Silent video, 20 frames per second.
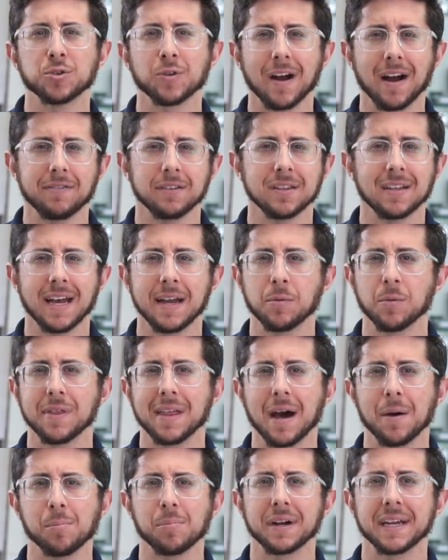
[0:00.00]
travel light
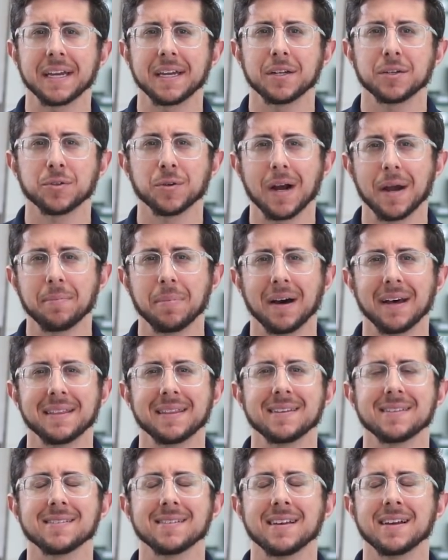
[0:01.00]
without bringing a tripod,
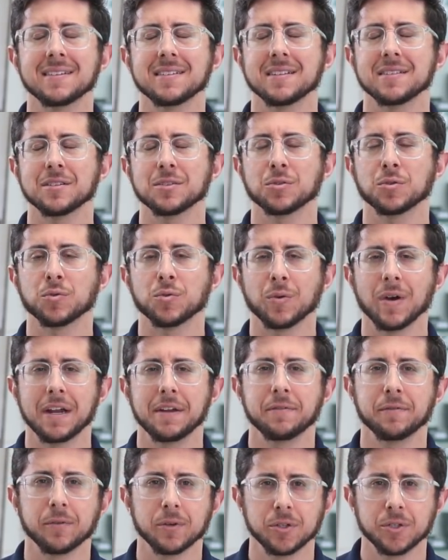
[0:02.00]
this lens is
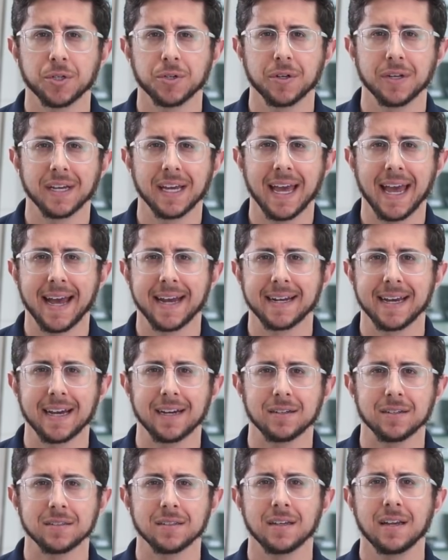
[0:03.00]
great for shooting
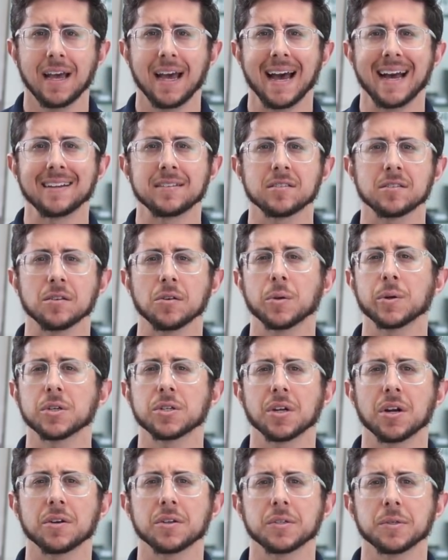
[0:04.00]
handheld at slower
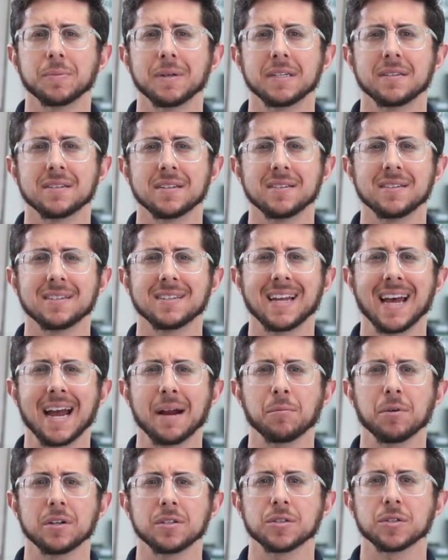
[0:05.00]
shutter speeds since
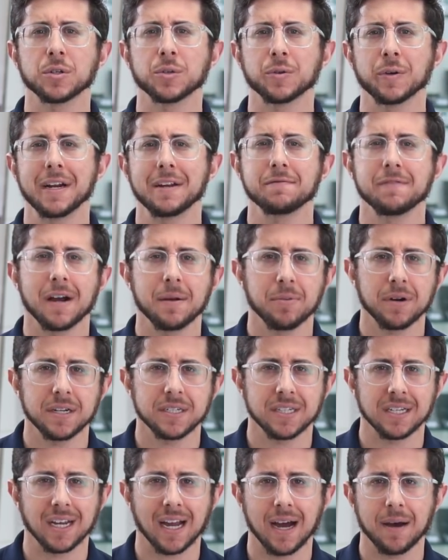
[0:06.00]
Tamron's great
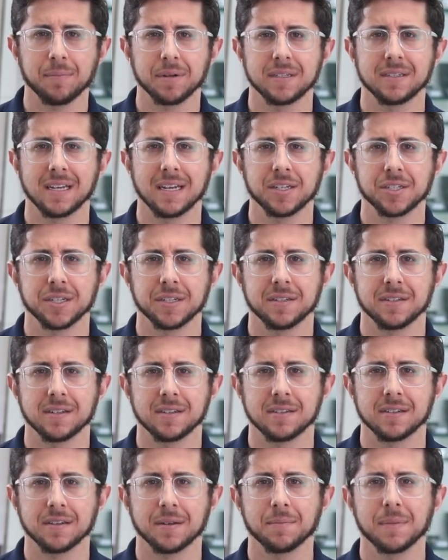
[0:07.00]
vibration compensation
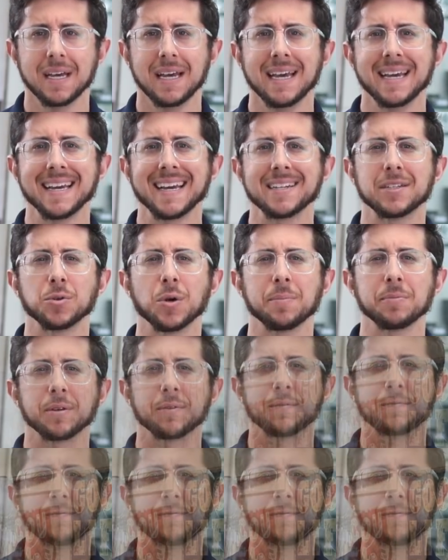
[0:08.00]
system gets you up to